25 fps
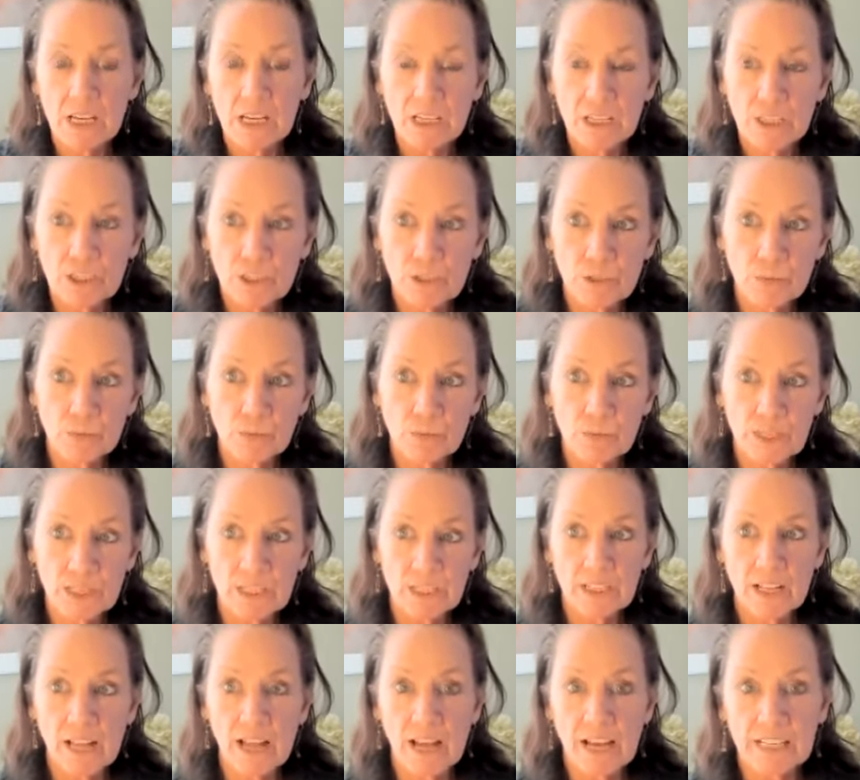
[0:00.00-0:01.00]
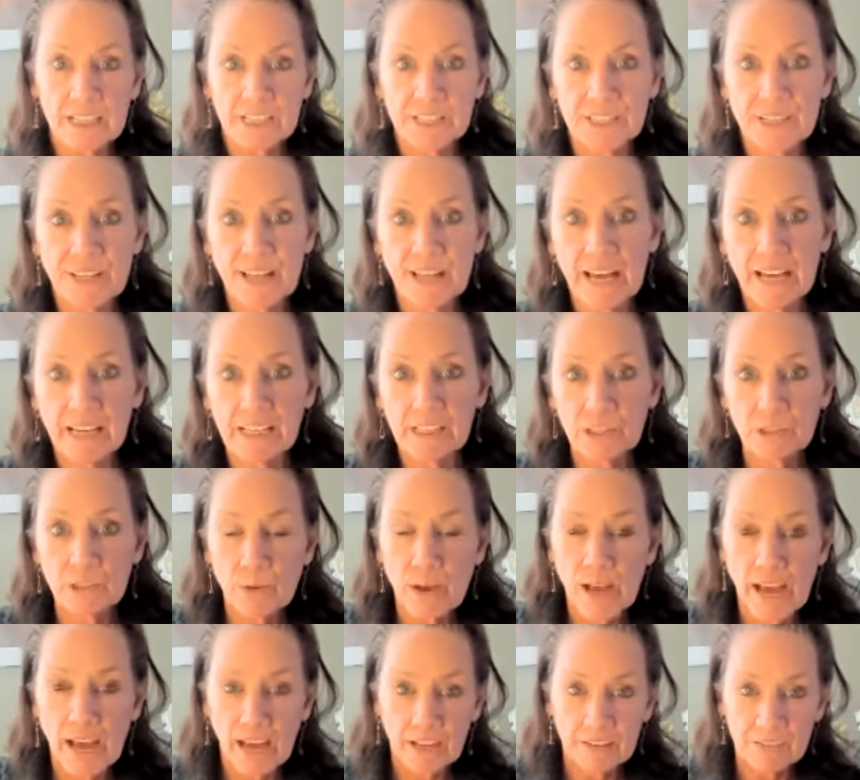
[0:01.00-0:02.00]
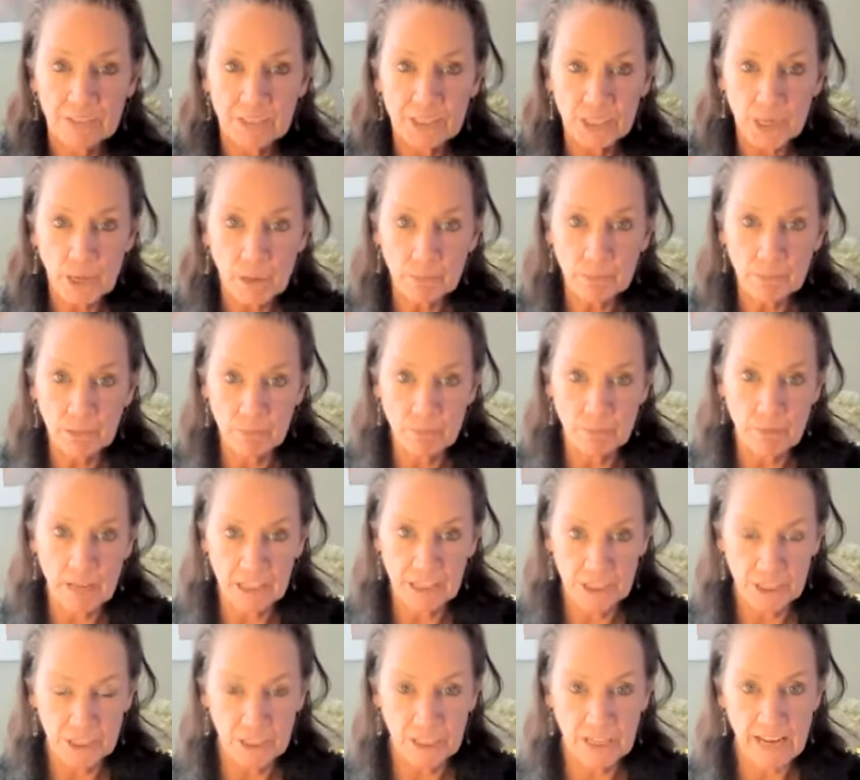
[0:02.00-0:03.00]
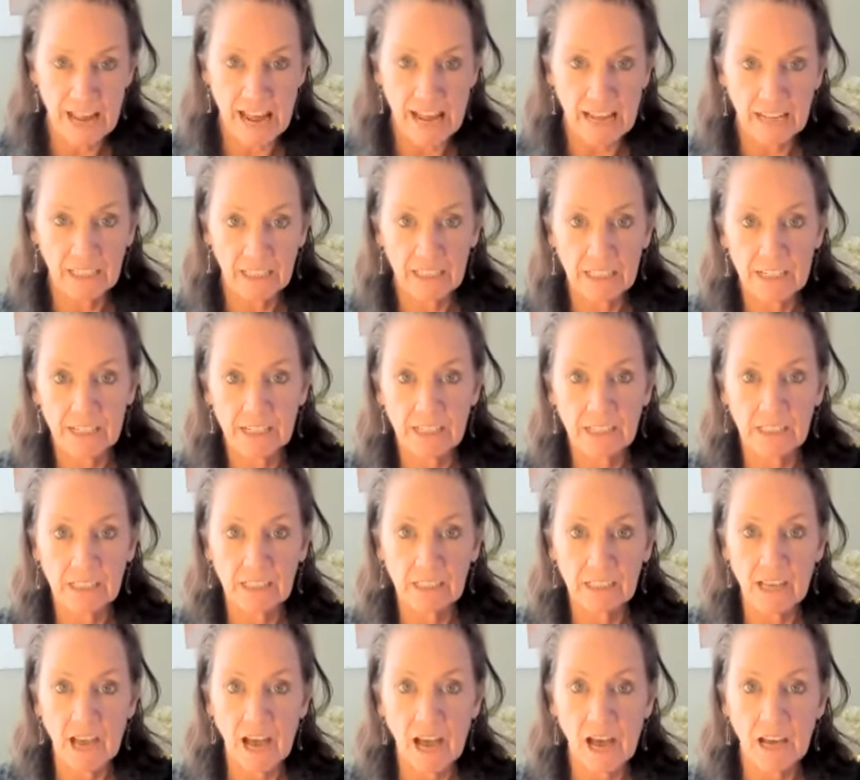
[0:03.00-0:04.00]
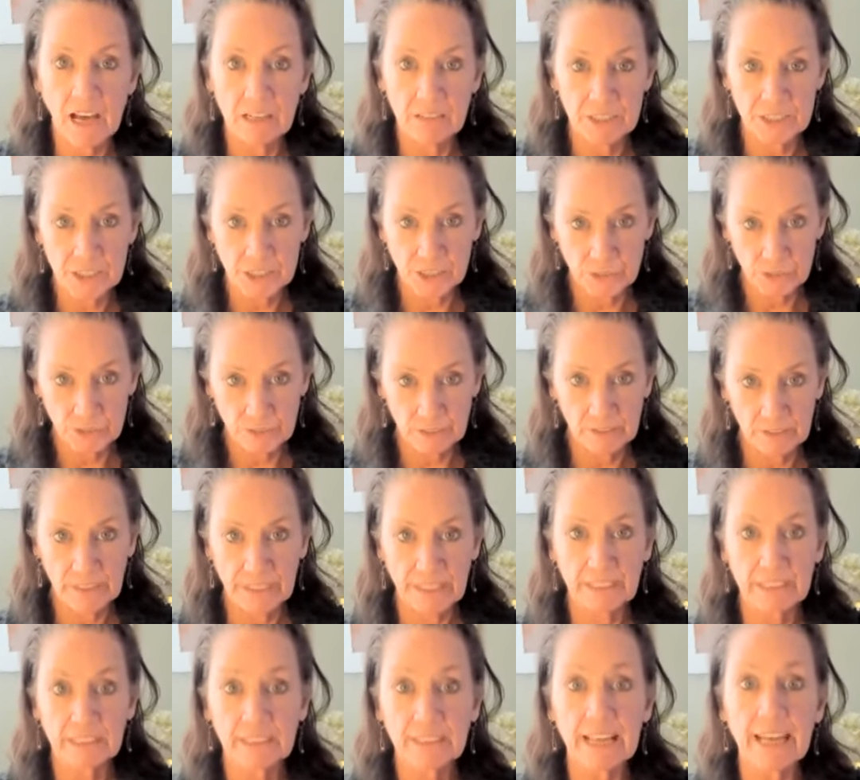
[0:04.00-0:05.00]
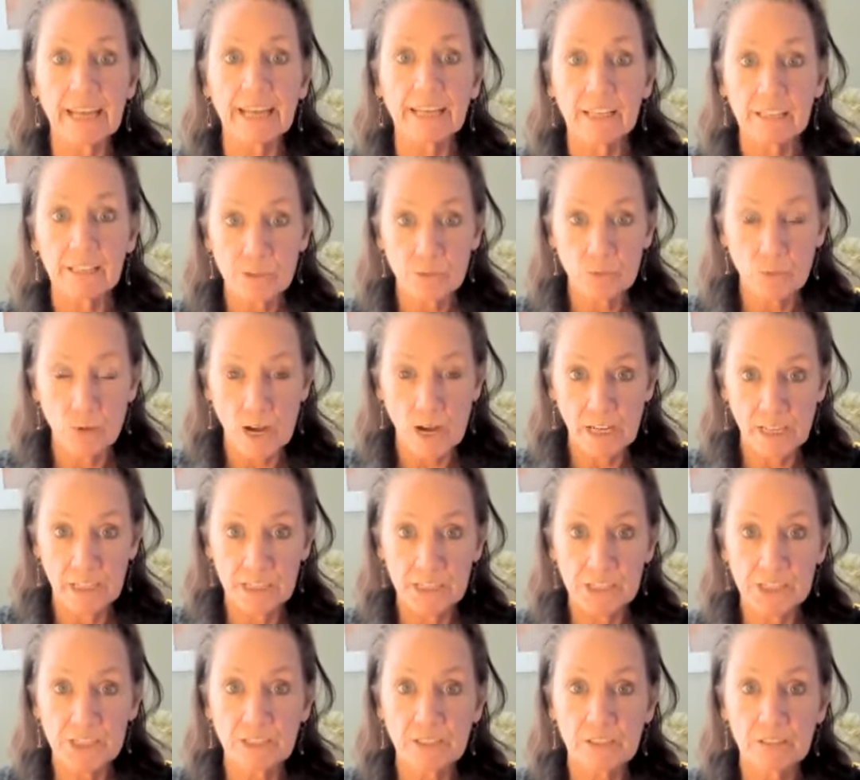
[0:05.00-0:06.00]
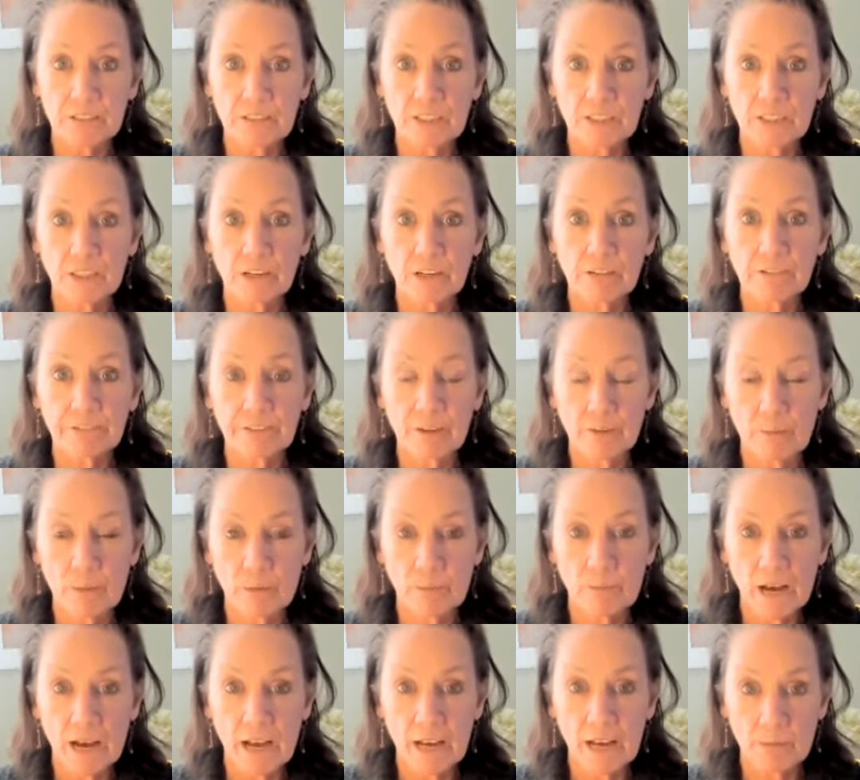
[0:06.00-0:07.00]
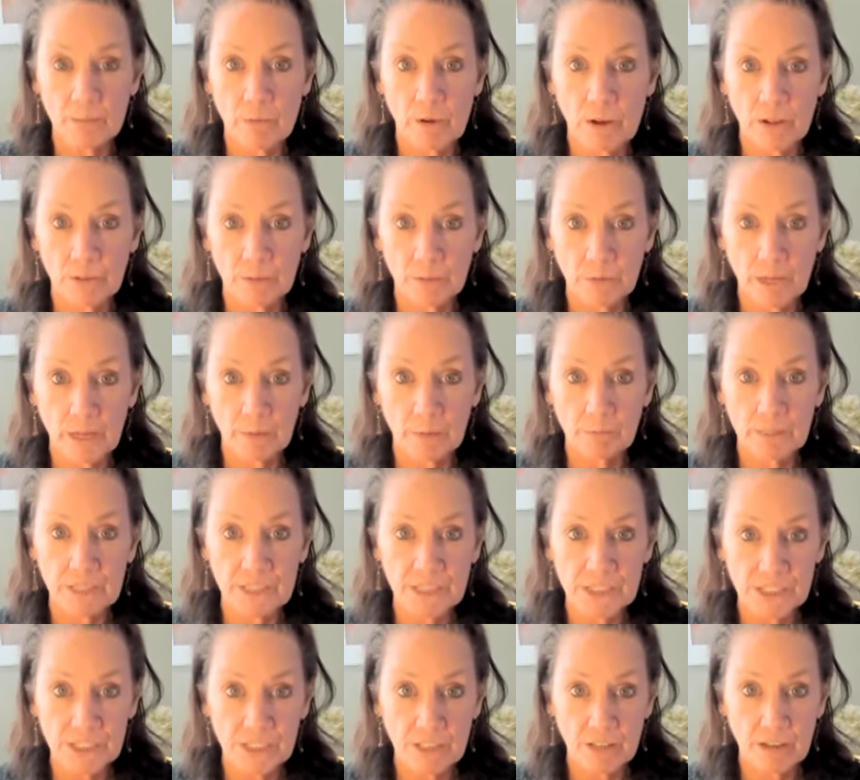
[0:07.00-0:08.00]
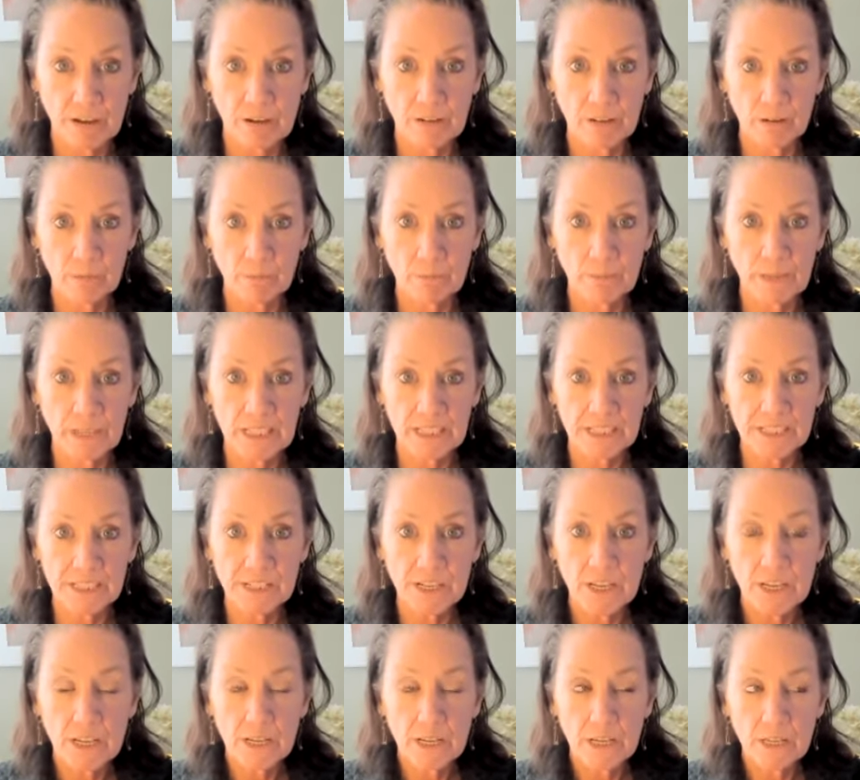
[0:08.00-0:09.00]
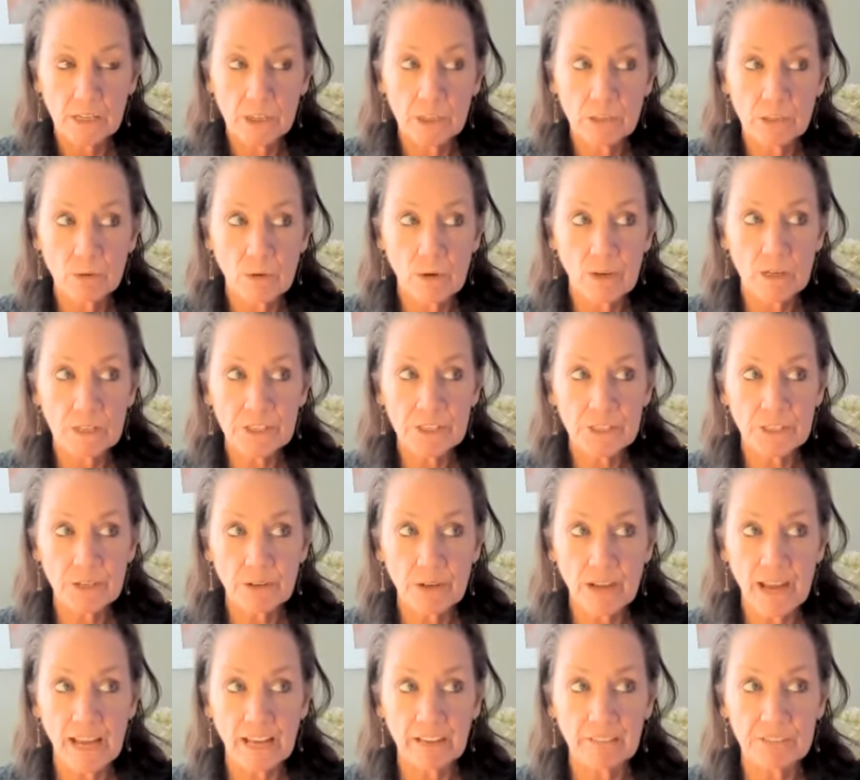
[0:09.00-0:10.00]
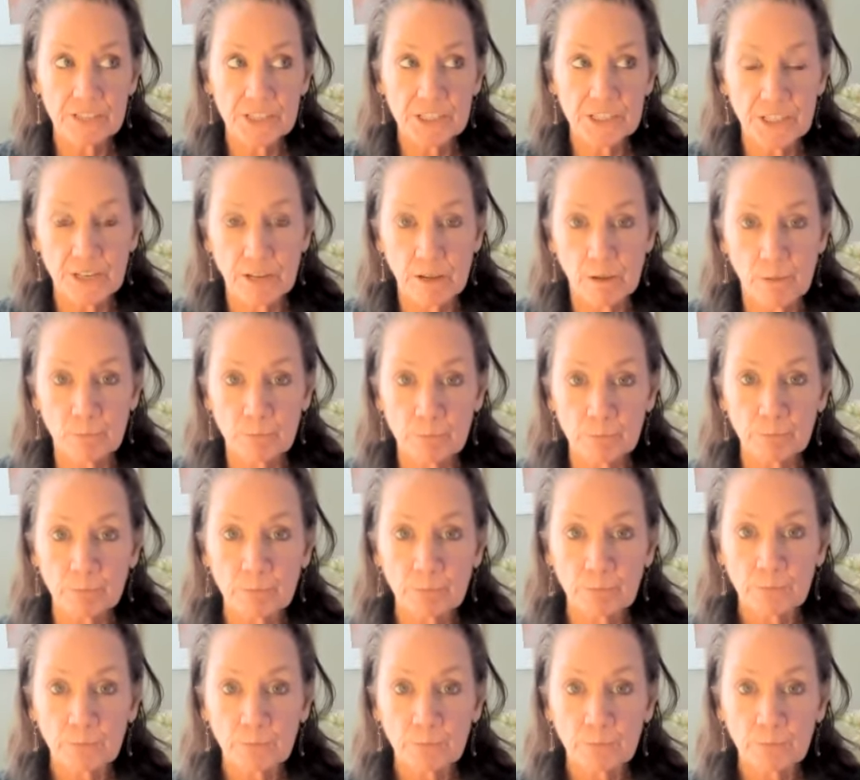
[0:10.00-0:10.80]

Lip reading: you realize that you have some dimensionality, certainly lengthwise, from the bottom all the way up into the armpits. You also have some